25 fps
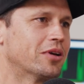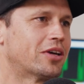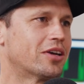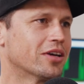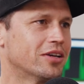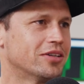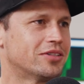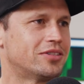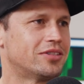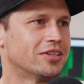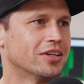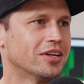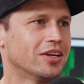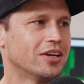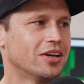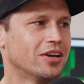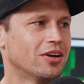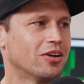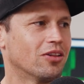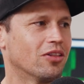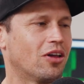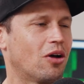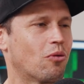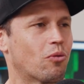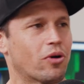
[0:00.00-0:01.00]
Because
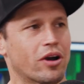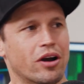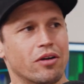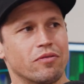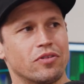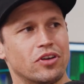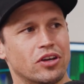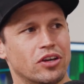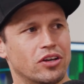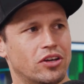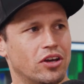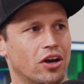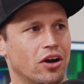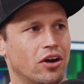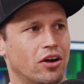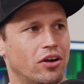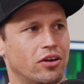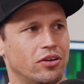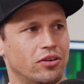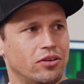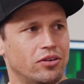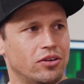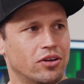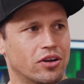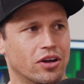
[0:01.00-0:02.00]
like wherever you go,
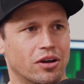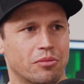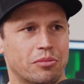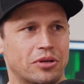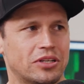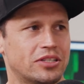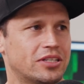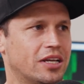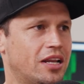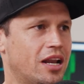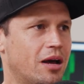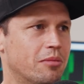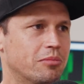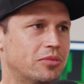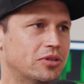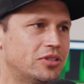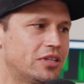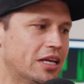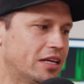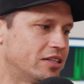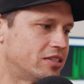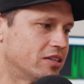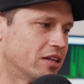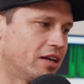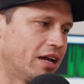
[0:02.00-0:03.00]
you're going to be setting up as
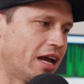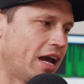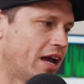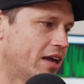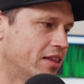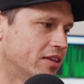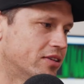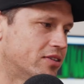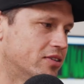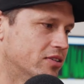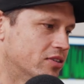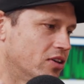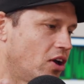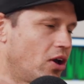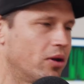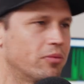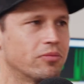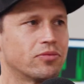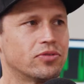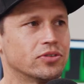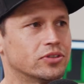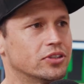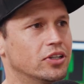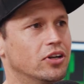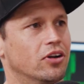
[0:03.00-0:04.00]
that's like, hey, this is home
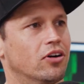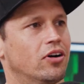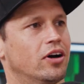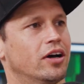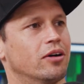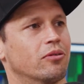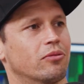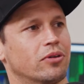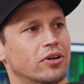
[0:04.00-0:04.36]
for tonight.